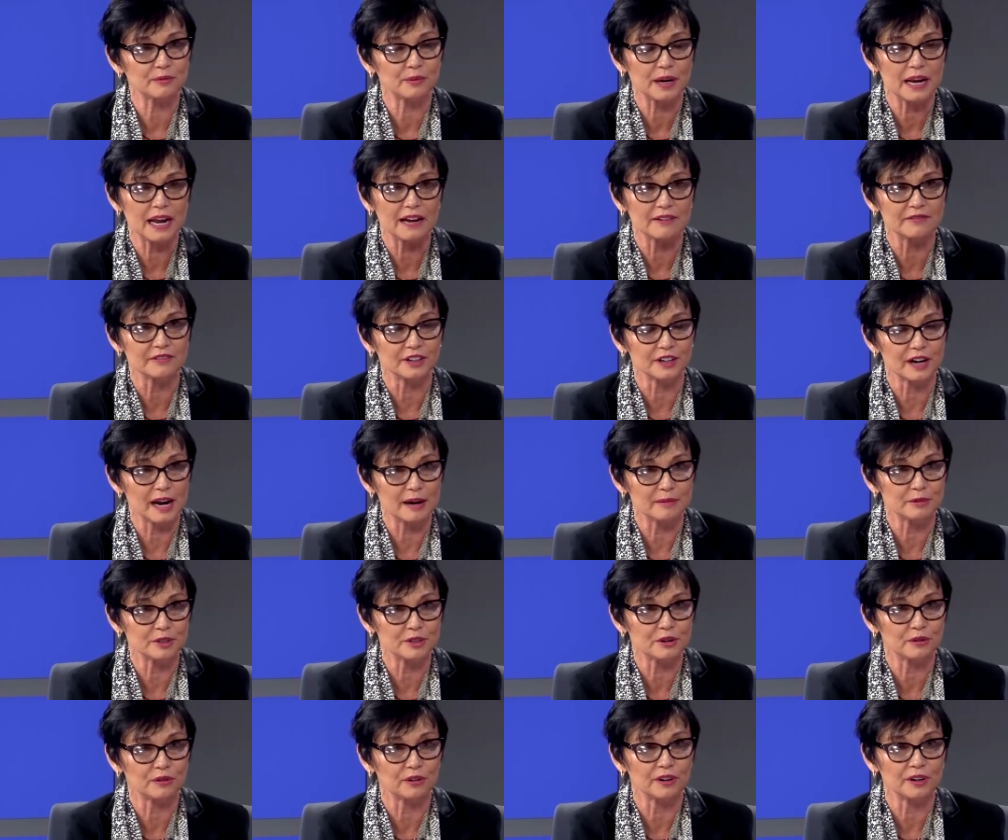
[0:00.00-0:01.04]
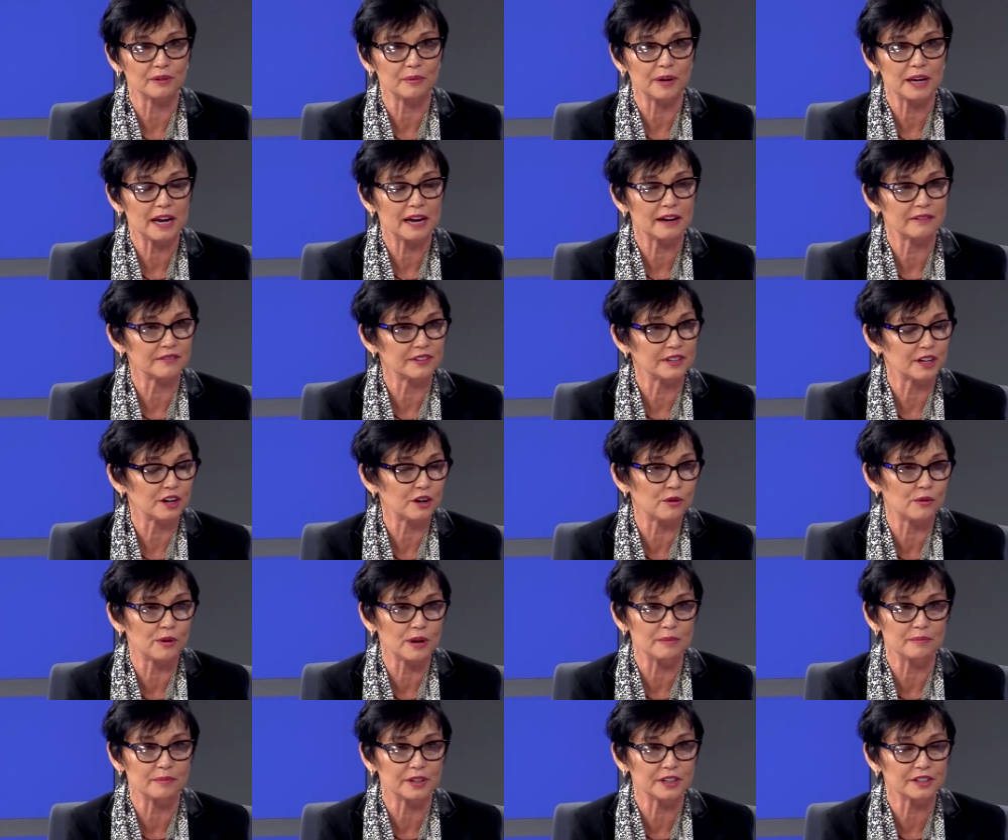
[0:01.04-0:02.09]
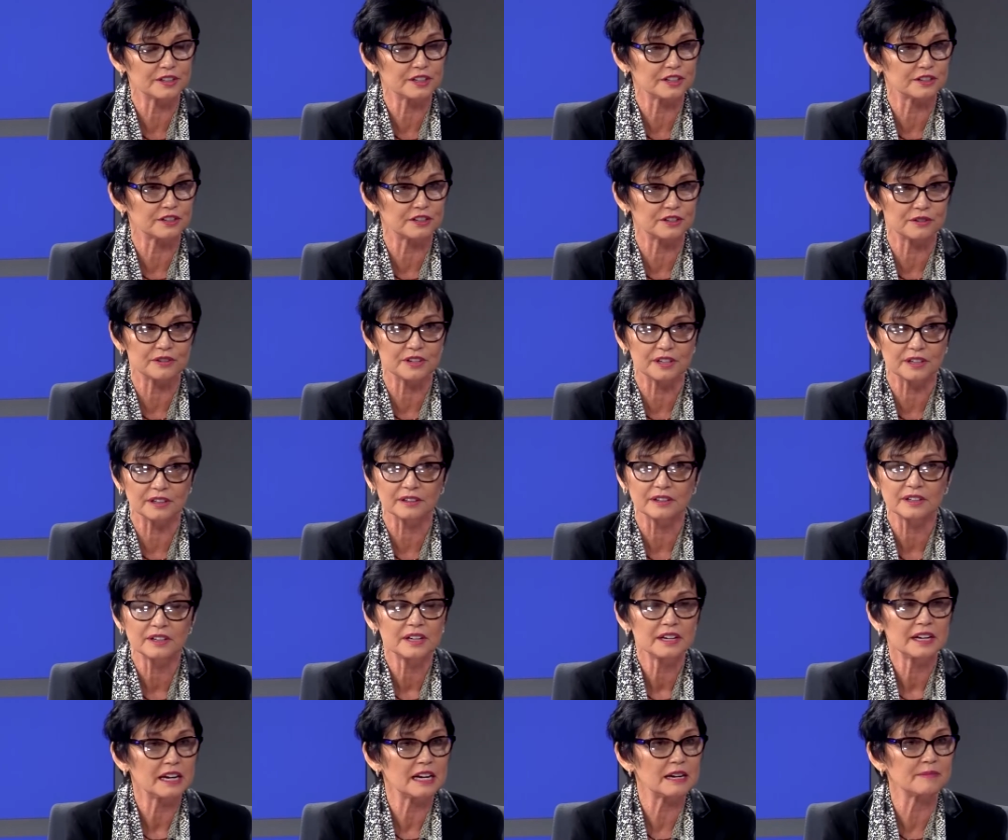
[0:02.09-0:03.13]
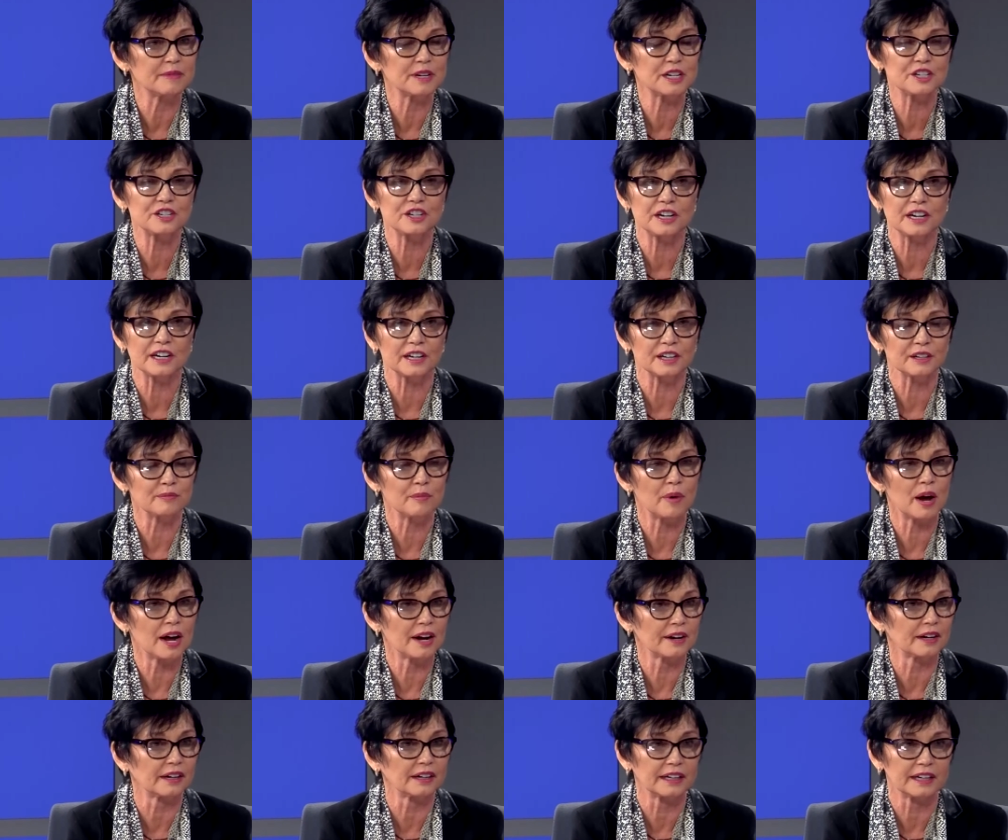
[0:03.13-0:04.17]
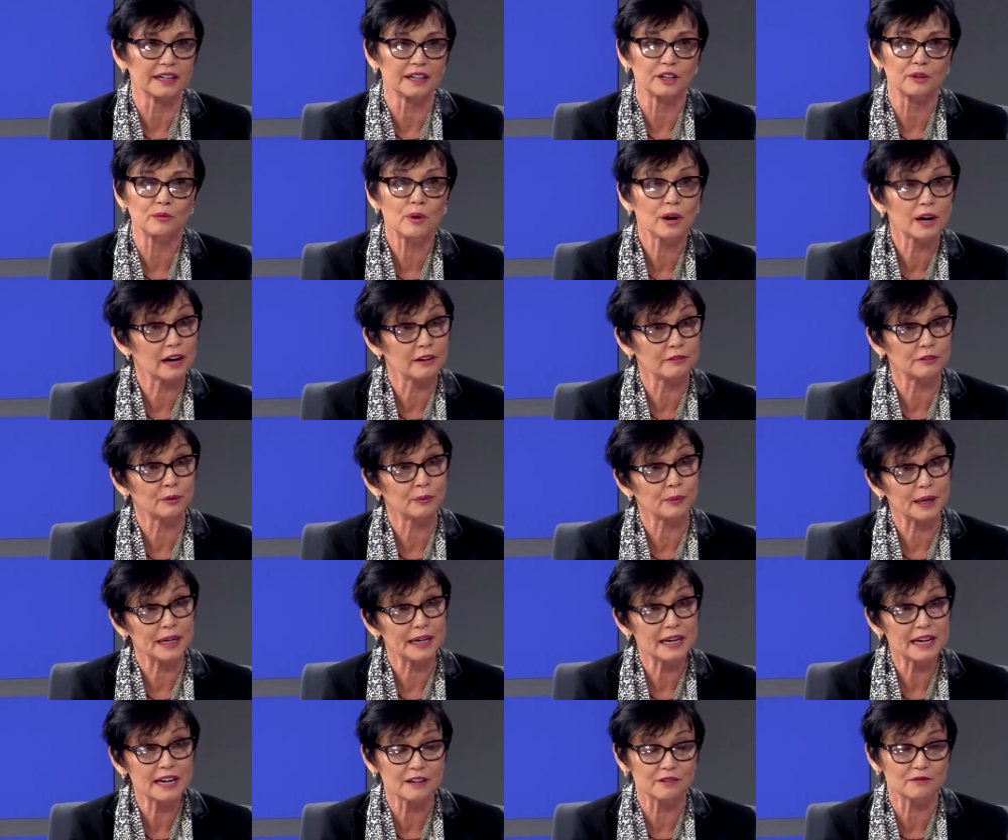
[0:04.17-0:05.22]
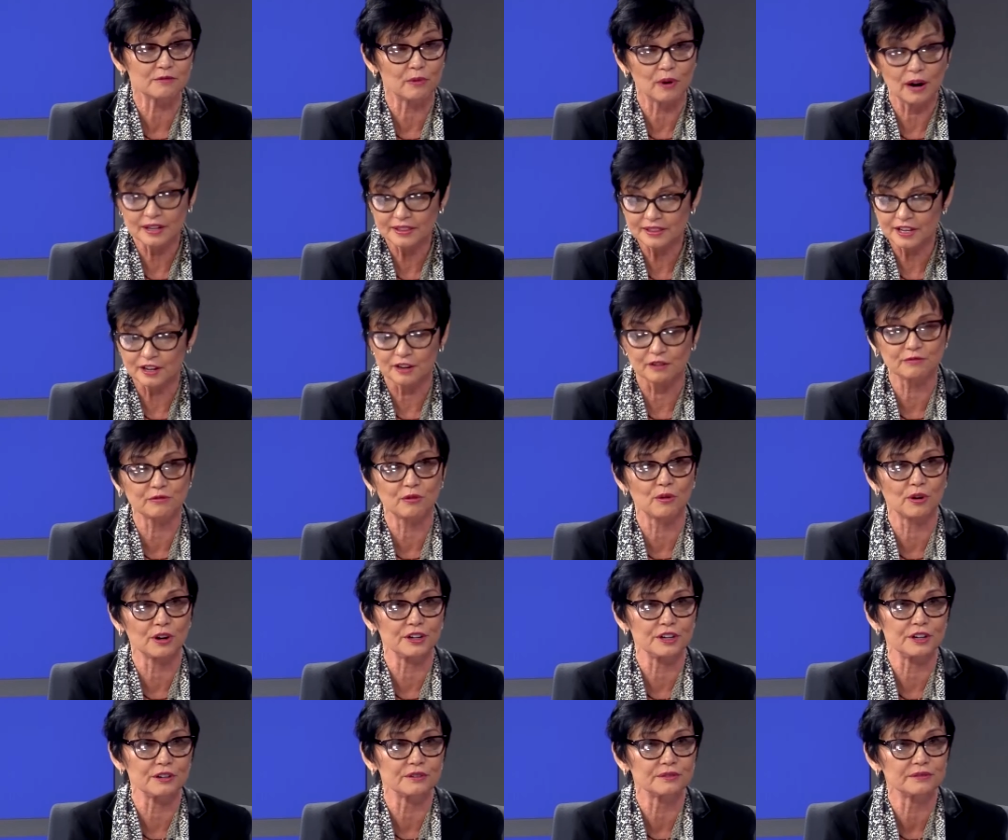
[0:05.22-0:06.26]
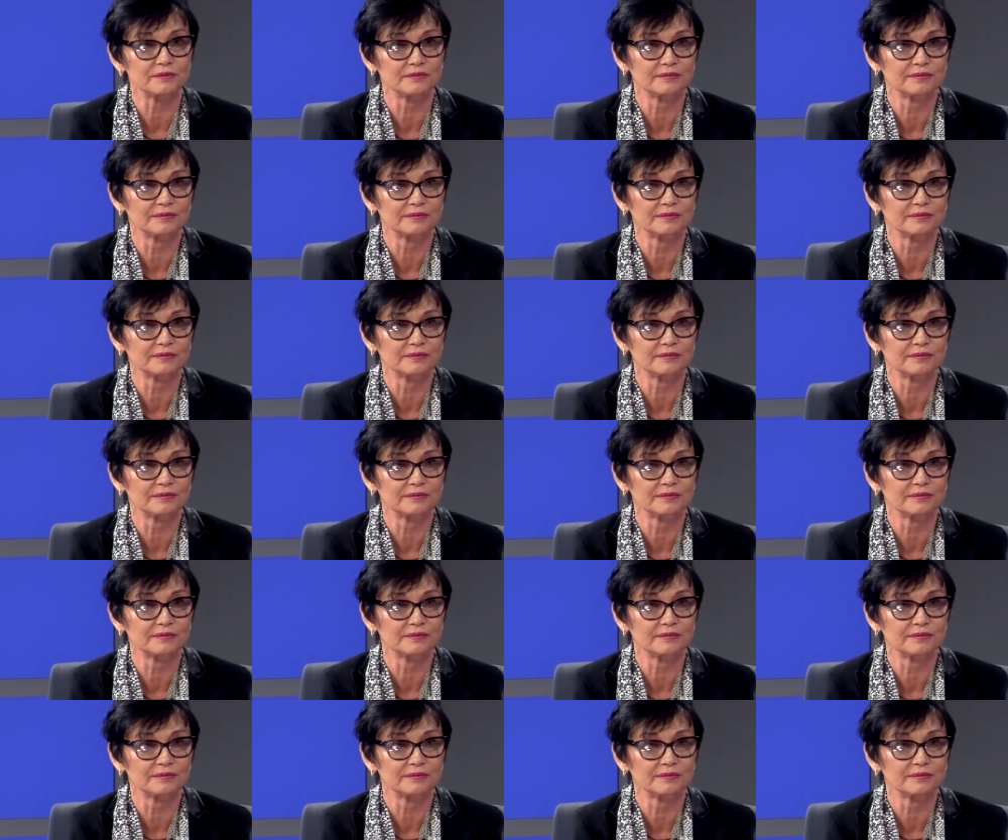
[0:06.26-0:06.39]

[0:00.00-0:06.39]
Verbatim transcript: We have the laboratory, we have the equipment to do the imaging and modeling and whatever we need right there for you.